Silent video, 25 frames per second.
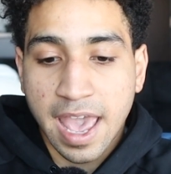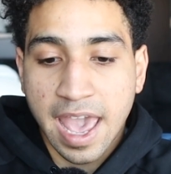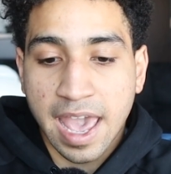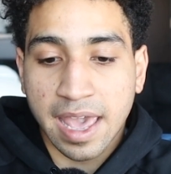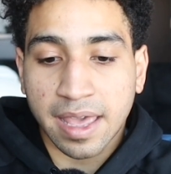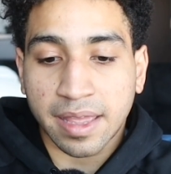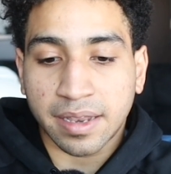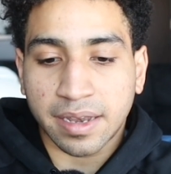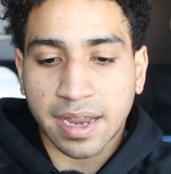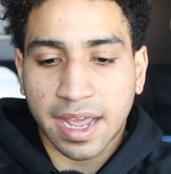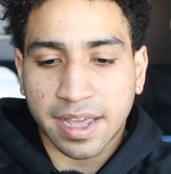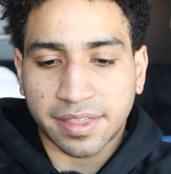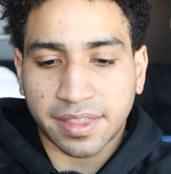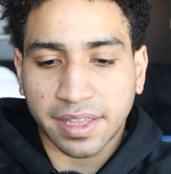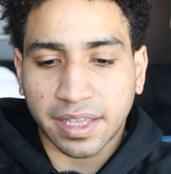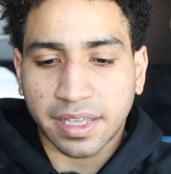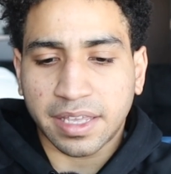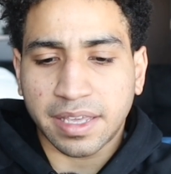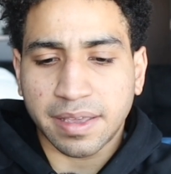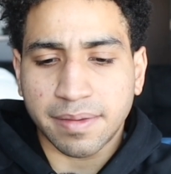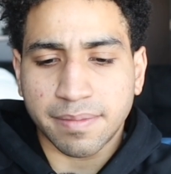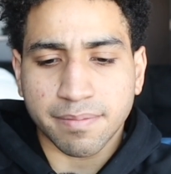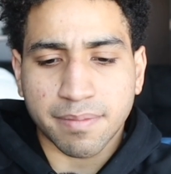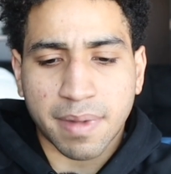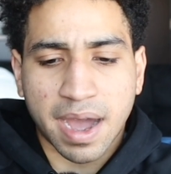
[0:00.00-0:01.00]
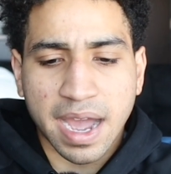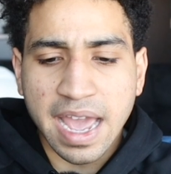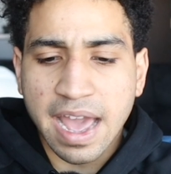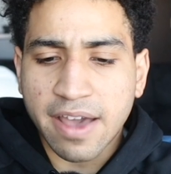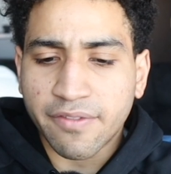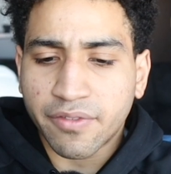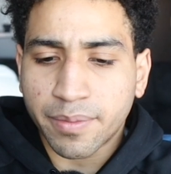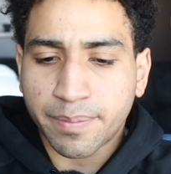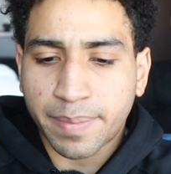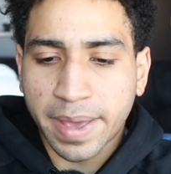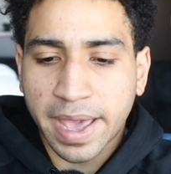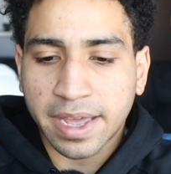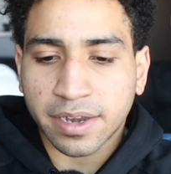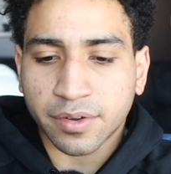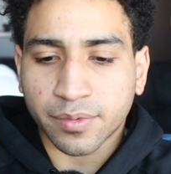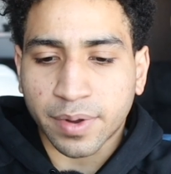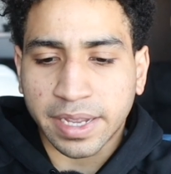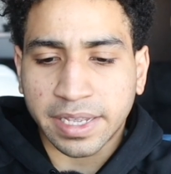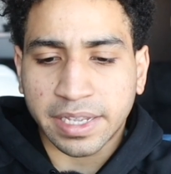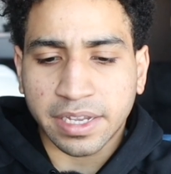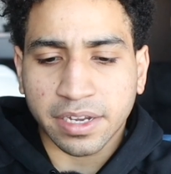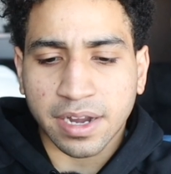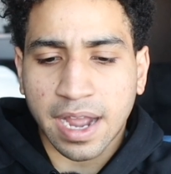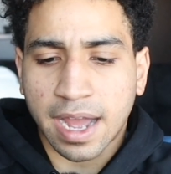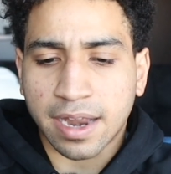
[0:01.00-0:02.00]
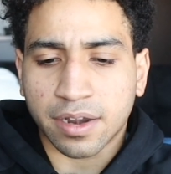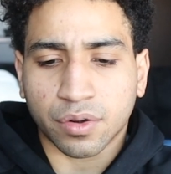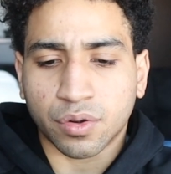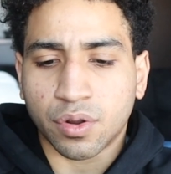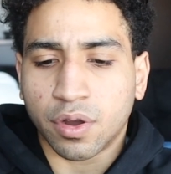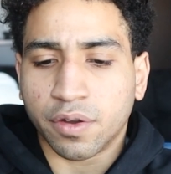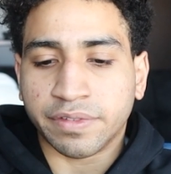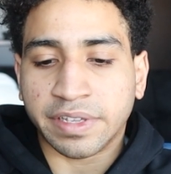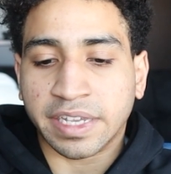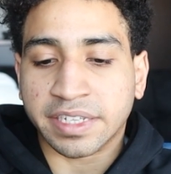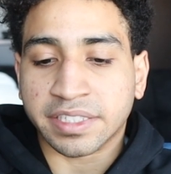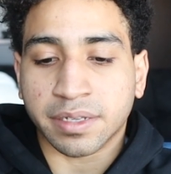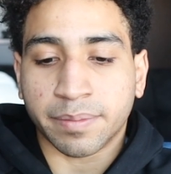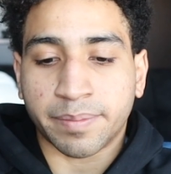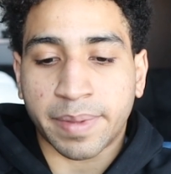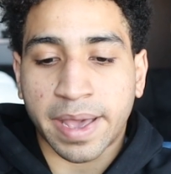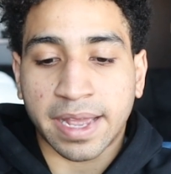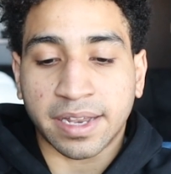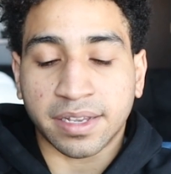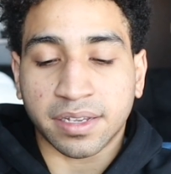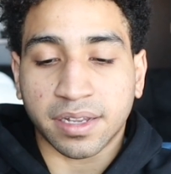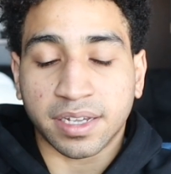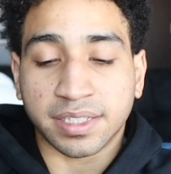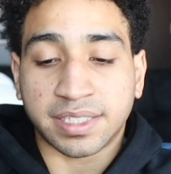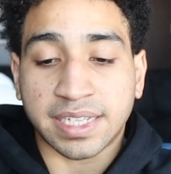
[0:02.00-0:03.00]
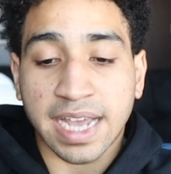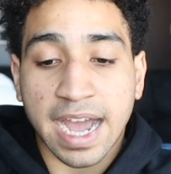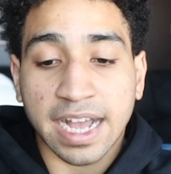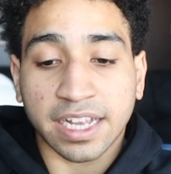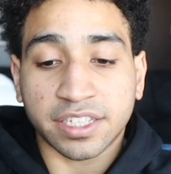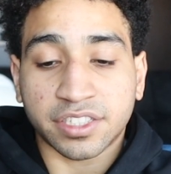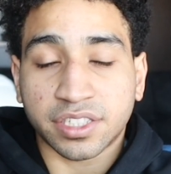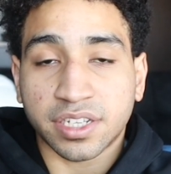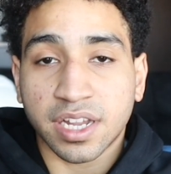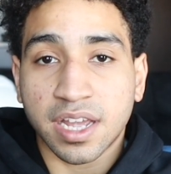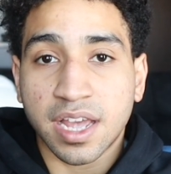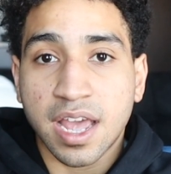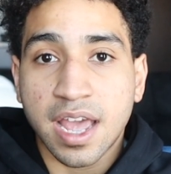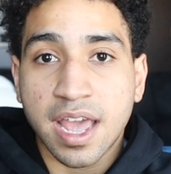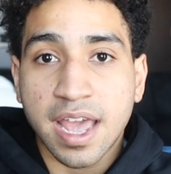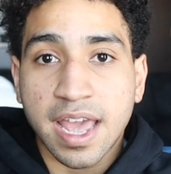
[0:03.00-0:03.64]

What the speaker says: and I think he might have a band right here. I don't know if he has a band attached.